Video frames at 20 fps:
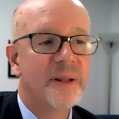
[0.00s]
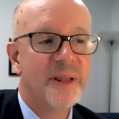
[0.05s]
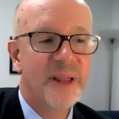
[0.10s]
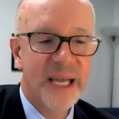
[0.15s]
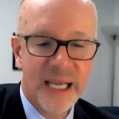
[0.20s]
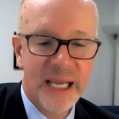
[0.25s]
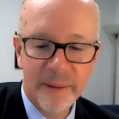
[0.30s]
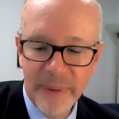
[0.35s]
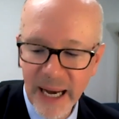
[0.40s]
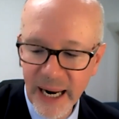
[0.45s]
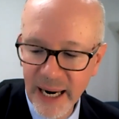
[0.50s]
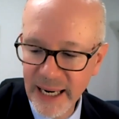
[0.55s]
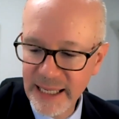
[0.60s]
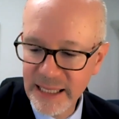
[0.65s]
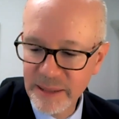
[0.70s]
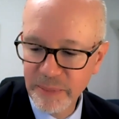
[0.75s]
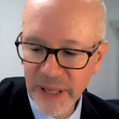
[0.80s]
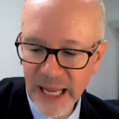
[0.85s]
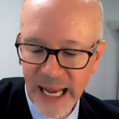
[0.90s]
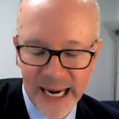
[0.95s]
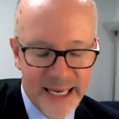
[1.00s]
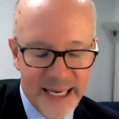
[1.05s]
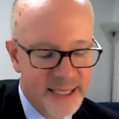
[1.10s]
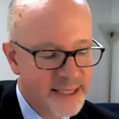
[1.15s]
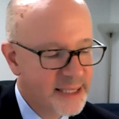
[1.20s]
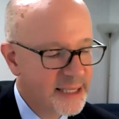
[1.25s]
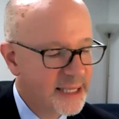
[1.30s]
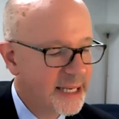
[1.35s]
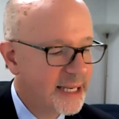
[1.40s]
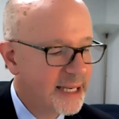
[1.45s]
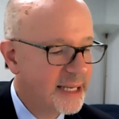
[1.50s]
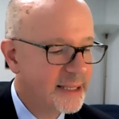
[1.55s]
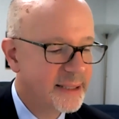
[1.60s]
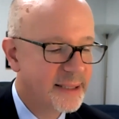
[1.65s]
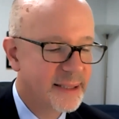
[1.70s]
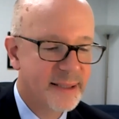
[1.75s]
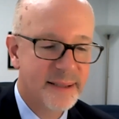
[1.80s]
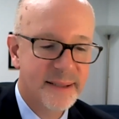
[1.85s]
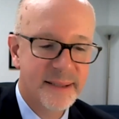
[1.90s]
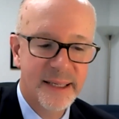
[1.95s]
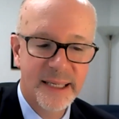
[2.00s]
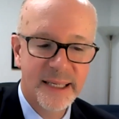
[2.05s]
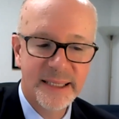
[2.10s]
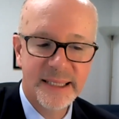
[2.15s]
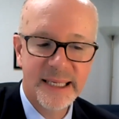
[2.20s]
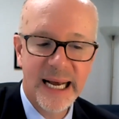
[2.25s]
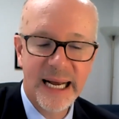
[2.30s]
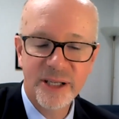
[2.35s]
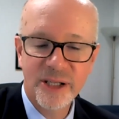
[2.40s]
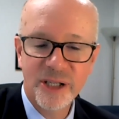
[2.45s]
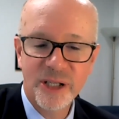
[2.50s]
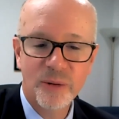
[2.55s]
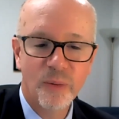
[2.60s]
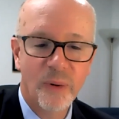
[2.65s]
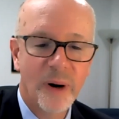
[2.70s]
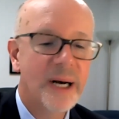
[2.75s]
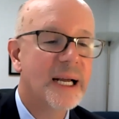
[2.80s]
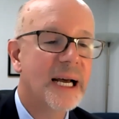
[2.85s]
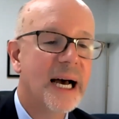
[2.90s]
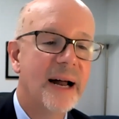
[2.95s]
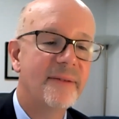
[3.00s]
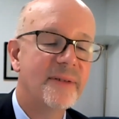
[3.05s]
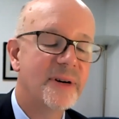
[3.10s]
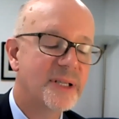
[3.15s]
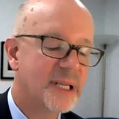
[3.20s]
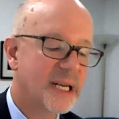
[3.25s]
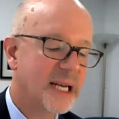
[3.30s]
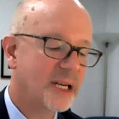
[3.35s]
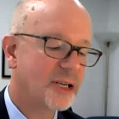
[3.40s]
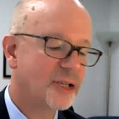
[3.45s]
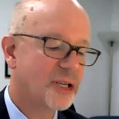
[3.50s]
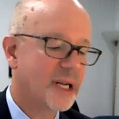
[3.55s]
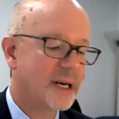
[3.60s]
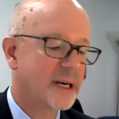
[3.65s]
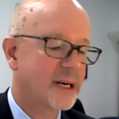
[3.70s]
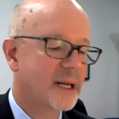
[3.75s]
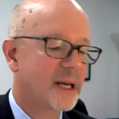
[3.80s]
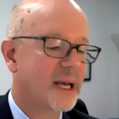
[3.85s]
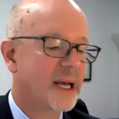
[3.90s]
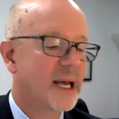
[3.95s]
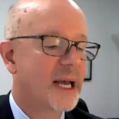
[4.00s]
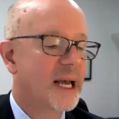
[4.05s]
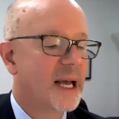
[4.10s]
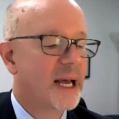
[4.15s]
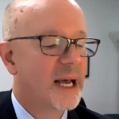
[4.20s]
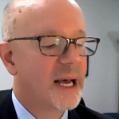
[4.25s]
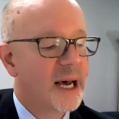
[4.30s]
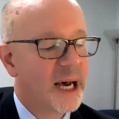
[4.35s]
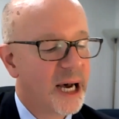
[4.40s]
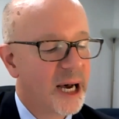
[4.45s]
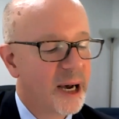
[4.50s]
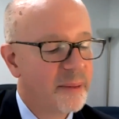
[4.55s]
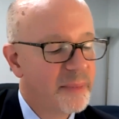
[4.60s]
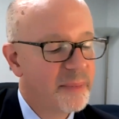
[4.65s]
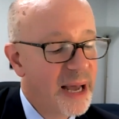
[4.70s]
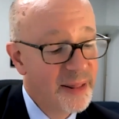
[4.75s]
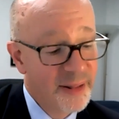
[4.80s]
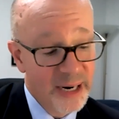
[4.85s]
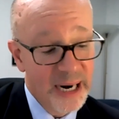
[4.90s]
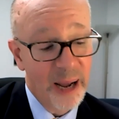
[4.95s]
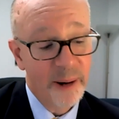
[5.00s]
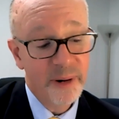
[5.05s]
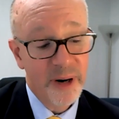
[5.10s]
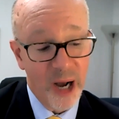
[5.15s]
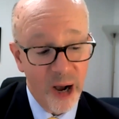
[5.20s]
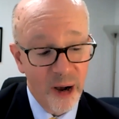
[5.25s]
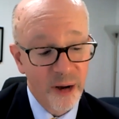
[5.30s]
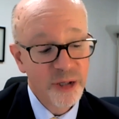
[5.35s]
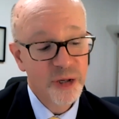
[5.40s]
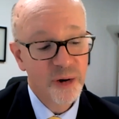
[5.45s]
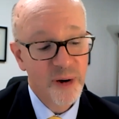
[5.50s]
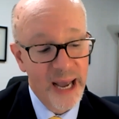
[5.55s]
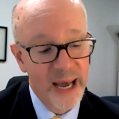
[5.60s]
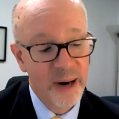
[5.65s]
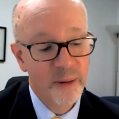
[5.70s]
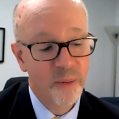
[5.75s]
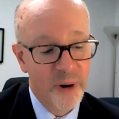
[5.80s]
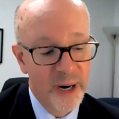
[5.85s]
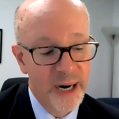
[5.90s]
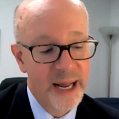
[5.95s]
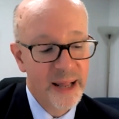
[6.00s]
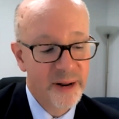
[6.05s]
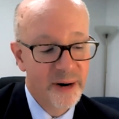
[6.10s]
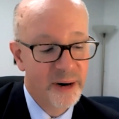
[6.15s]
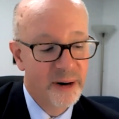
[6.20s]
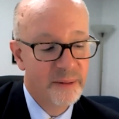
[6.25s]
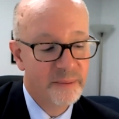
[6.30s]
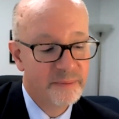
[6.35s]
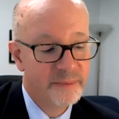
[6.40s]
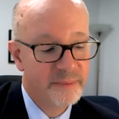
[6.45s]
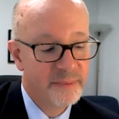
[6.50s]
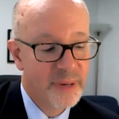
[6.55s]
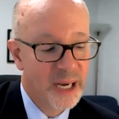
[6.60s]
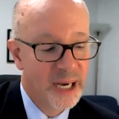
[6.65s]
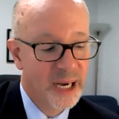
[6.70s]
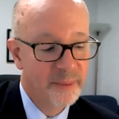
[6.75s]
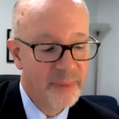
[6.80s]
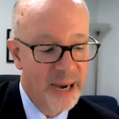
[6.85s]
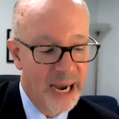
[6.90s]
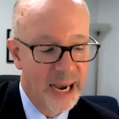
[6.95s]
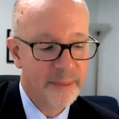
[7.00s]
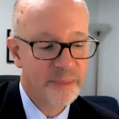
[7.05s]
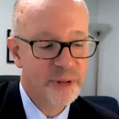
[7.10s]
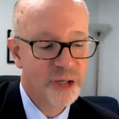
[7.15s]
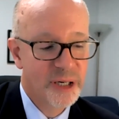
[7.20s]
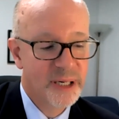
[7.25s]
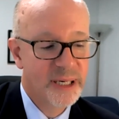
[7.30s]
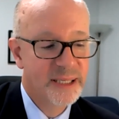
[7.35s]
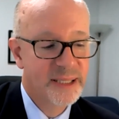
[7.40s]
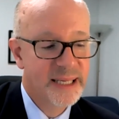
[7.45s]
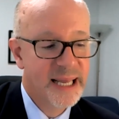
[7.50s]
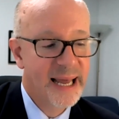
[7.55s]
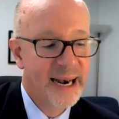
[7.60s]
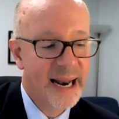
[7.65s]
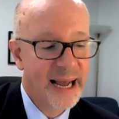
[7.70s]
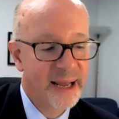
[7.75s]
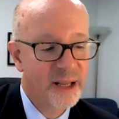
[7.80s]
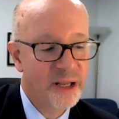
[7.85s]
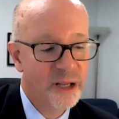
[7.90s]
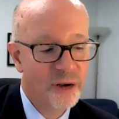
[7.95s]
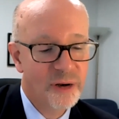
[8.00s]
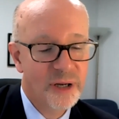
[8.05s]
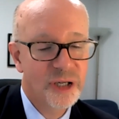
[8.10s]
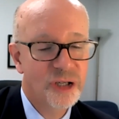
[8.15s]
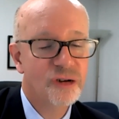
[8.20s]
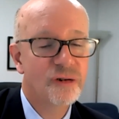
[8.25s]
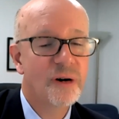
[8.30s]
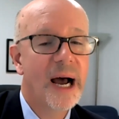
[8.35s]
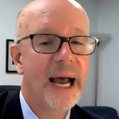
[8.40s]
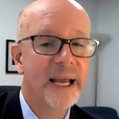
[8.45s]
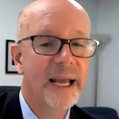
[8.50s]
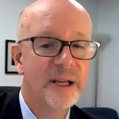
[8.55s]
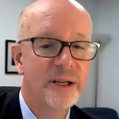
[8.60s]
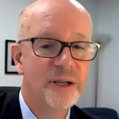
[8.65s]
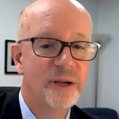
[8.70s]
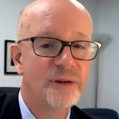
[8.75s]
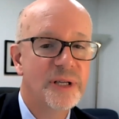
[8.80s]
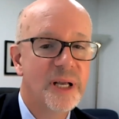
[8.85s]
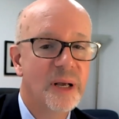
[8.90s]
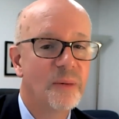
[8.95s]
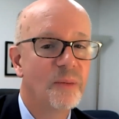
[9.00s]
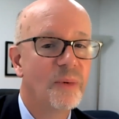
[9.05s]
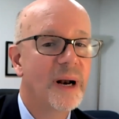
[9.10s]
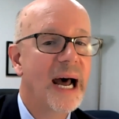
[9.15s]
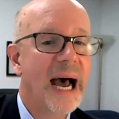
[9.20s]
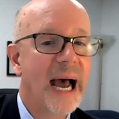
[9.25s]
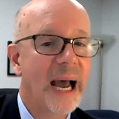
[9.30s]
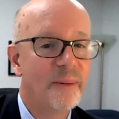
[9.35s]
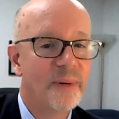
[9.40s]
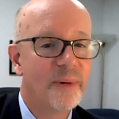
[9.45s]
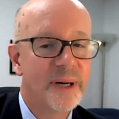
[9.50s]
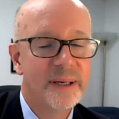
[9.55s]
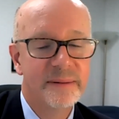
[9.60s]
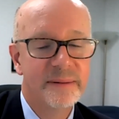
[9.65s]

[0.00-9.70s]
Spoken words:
Think about it as planting seeds. It's not just one conversation. And then I would also add one other option is that you can try using what I